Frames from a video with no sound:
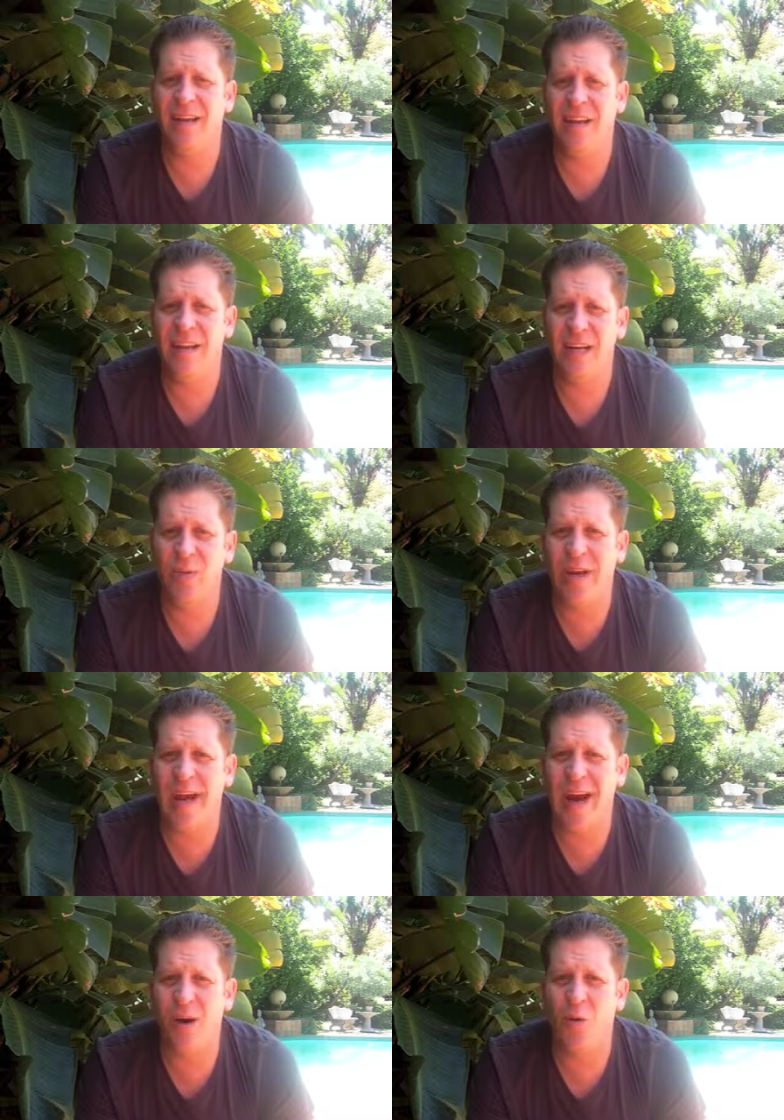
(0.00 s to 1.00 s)
next week
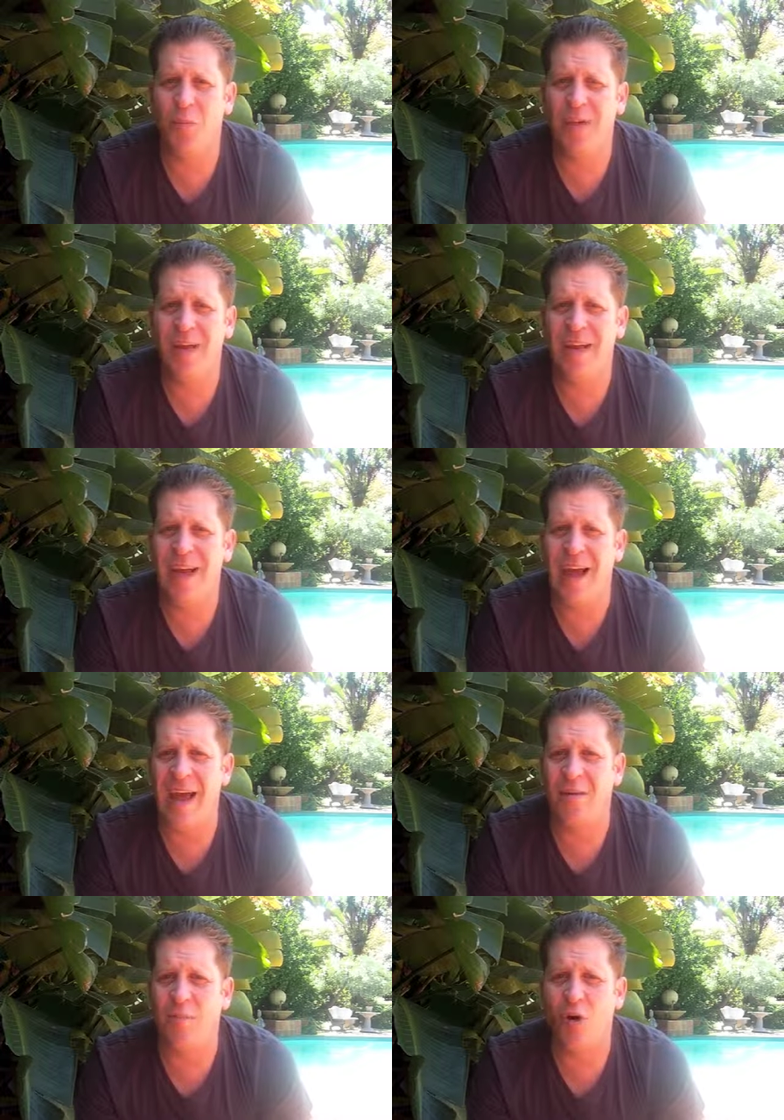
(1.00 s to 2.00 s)
I will be
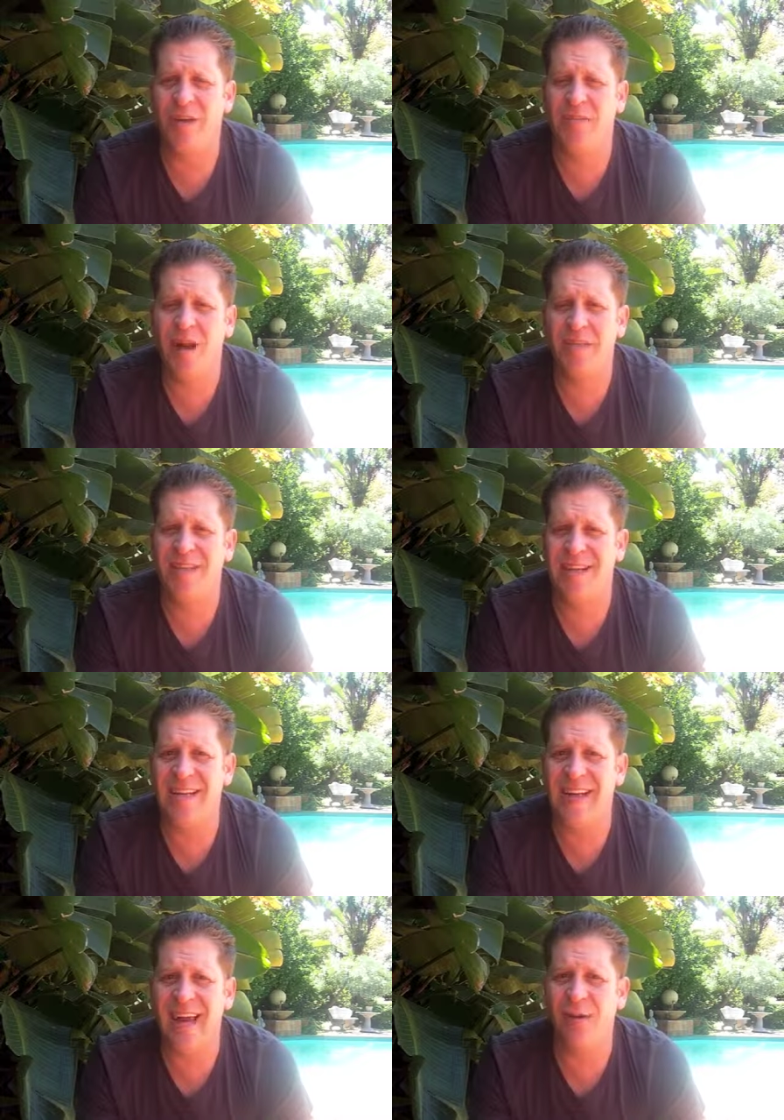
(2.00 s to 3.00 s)
at Marketing MAME in San
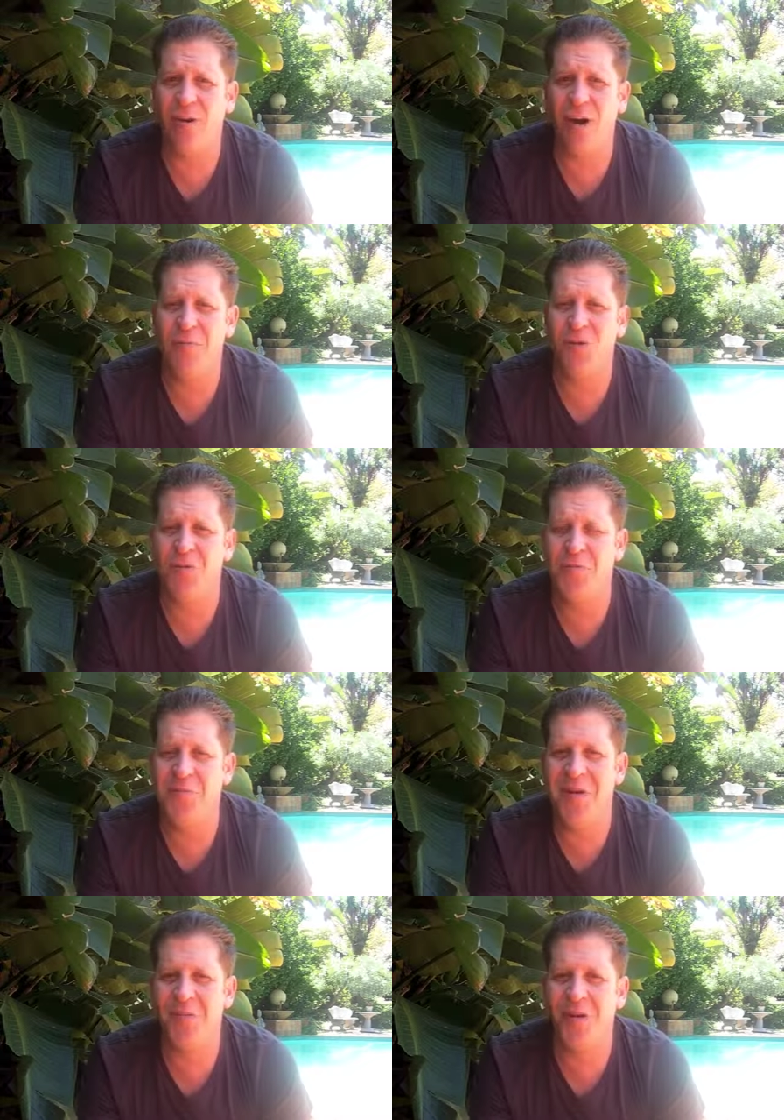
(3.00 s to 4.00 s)
Diego. I hope to
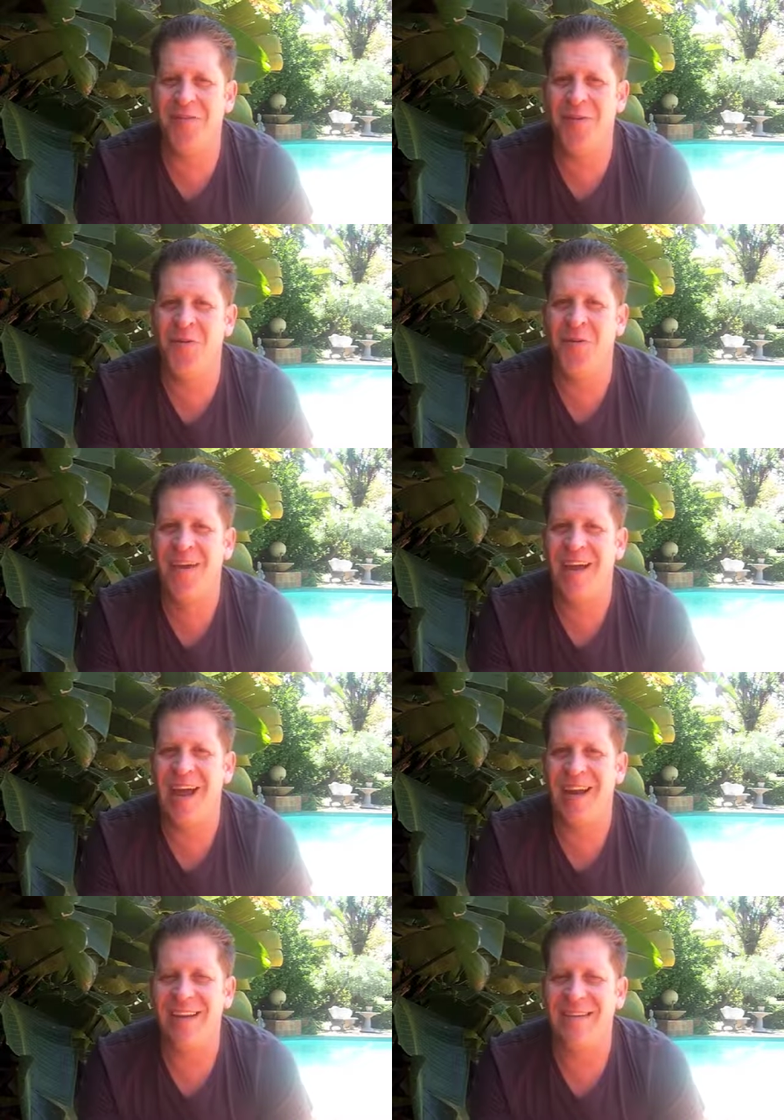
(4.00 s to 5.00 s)
meet all of you
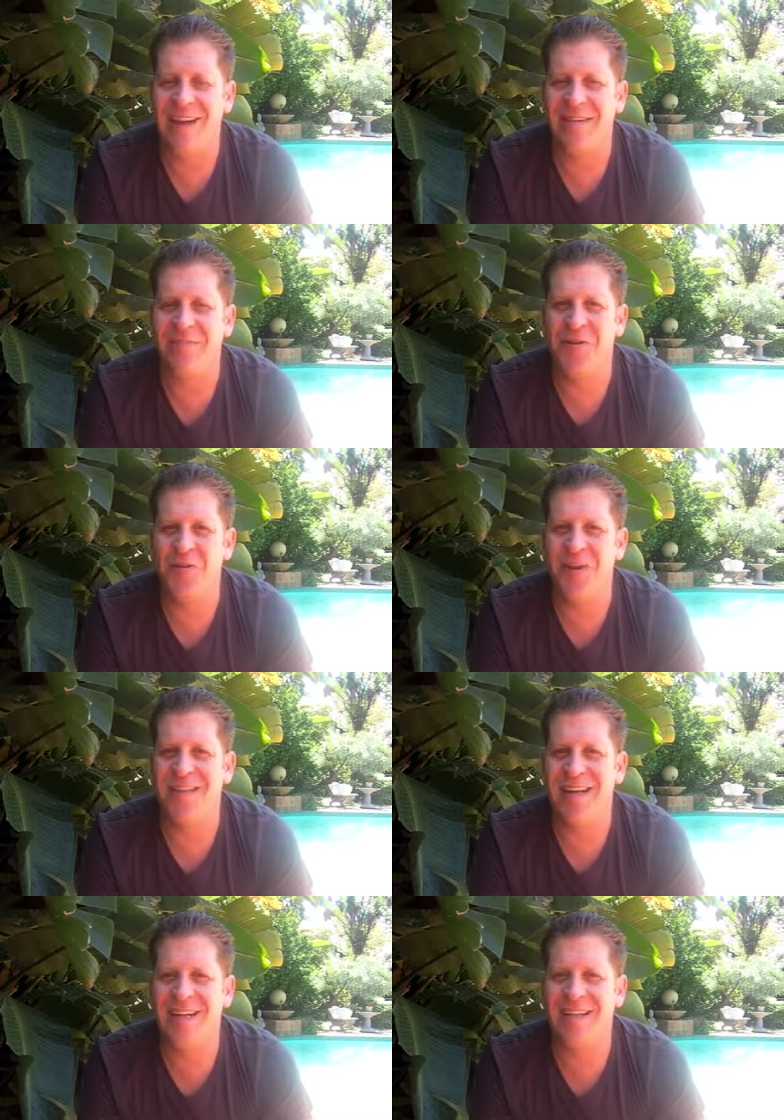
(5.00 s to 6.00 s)
and let's have a few drinks
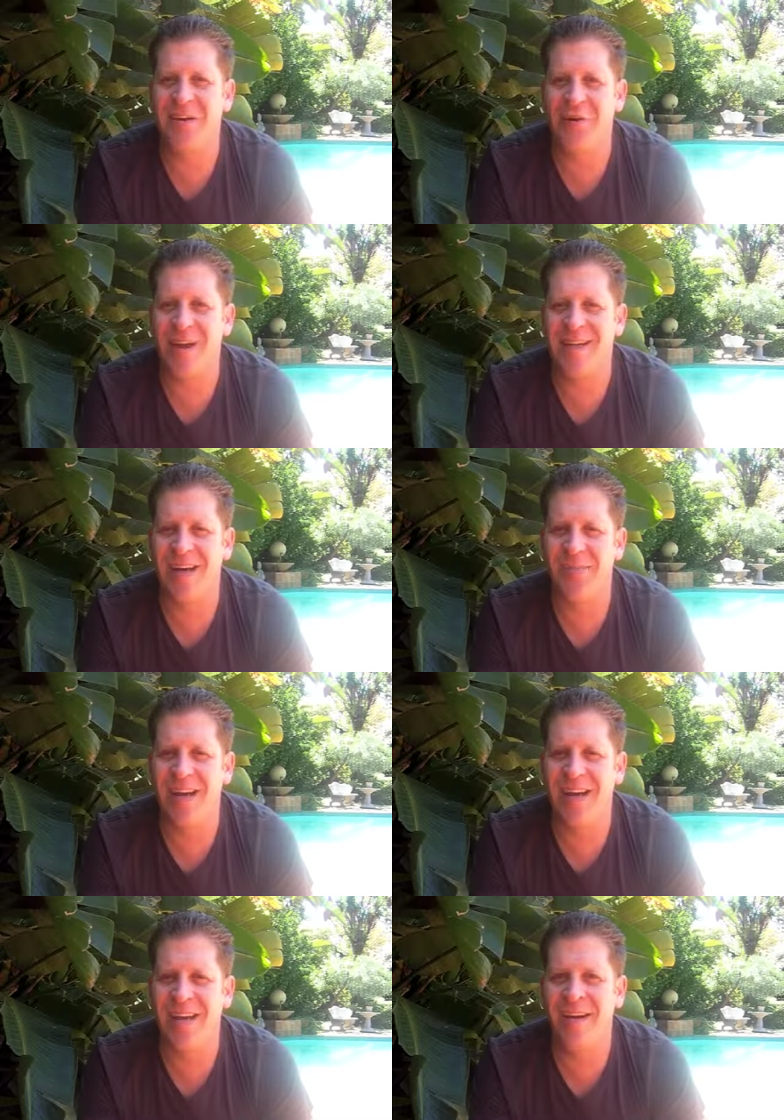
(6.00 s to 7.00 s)
and let's have a great time
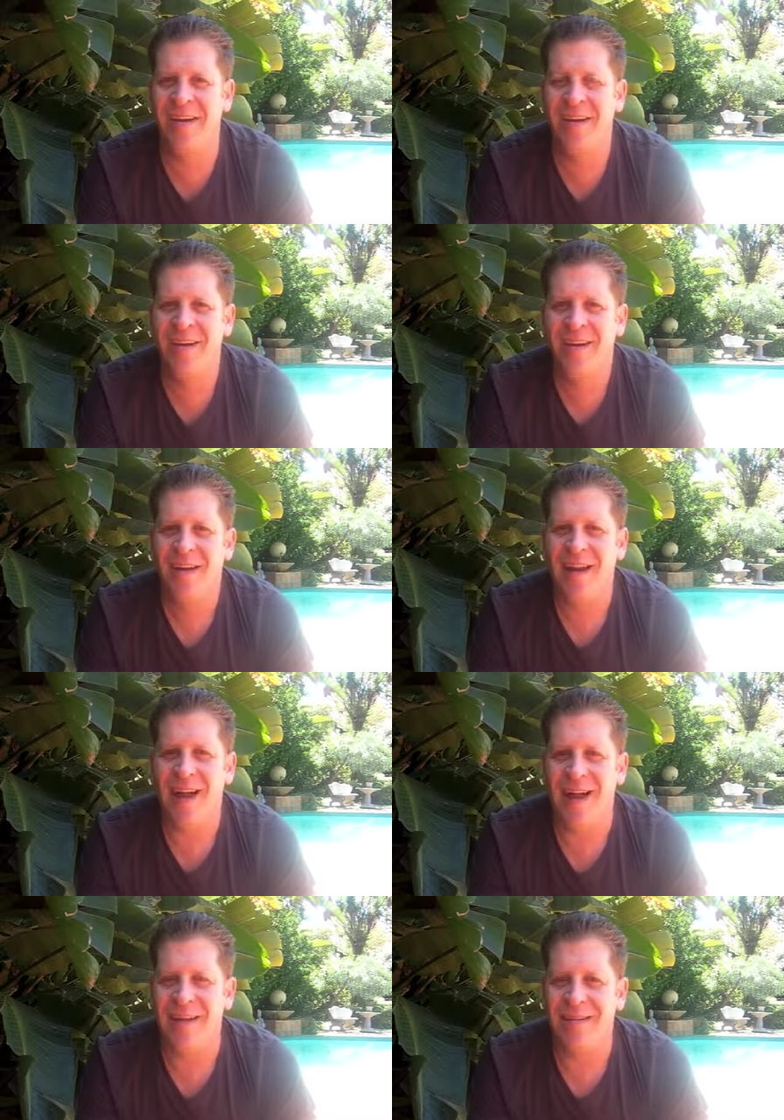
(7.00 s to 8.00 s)
together.
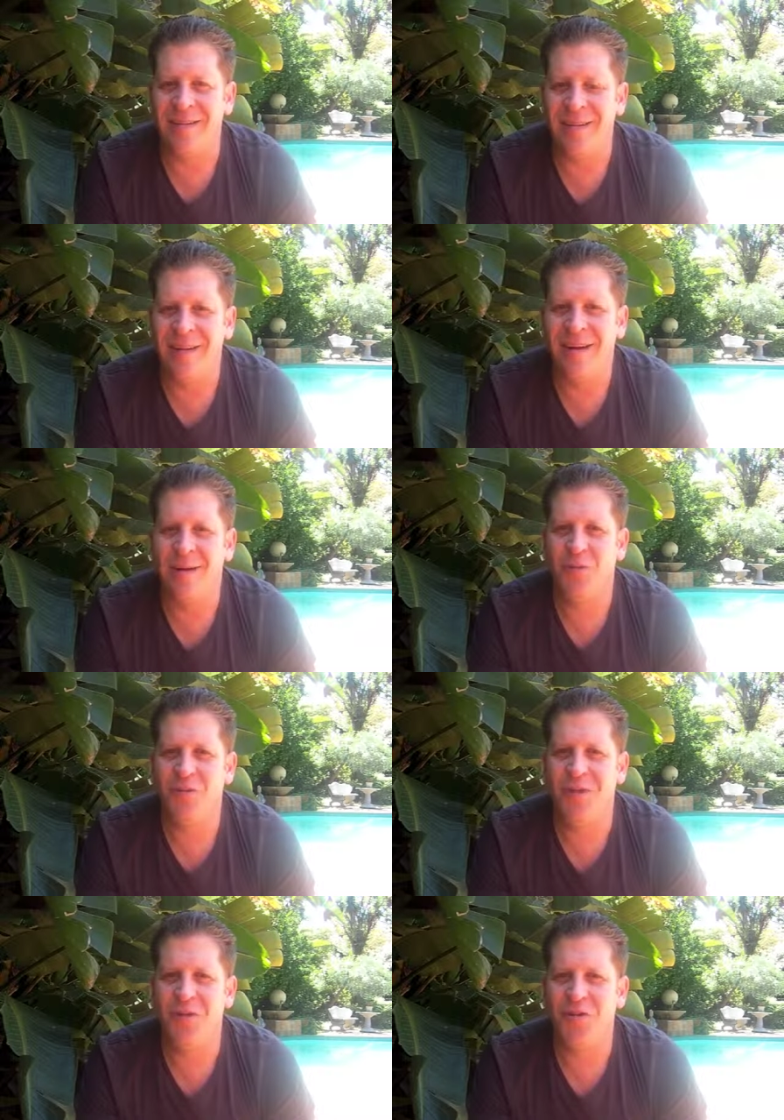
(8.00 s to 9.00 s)
And we'll
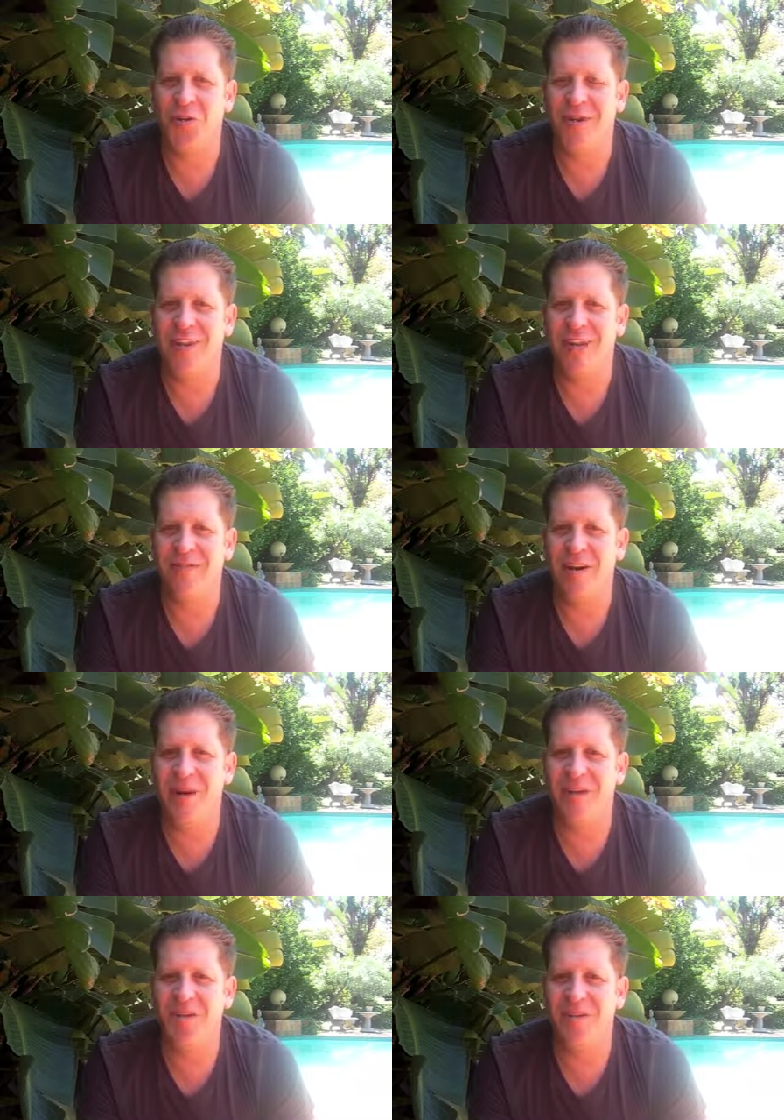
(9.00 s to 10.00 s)
speak to you soon. Thank you very
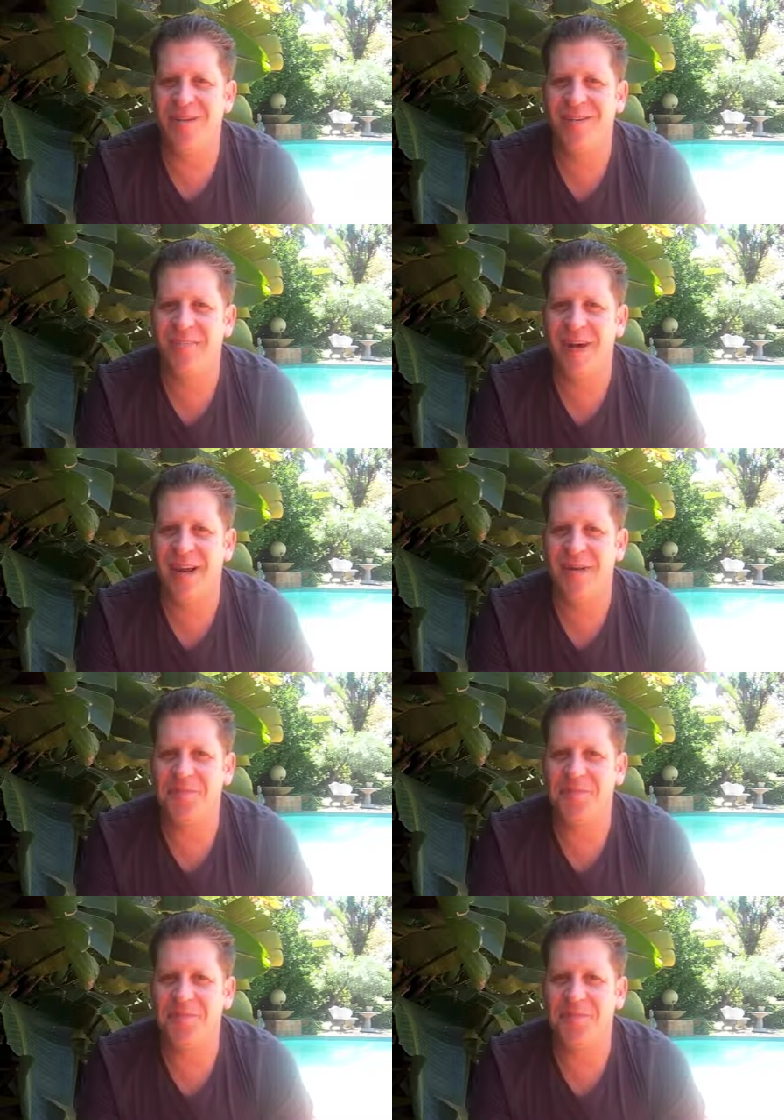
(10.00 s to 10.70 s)
much. Bye.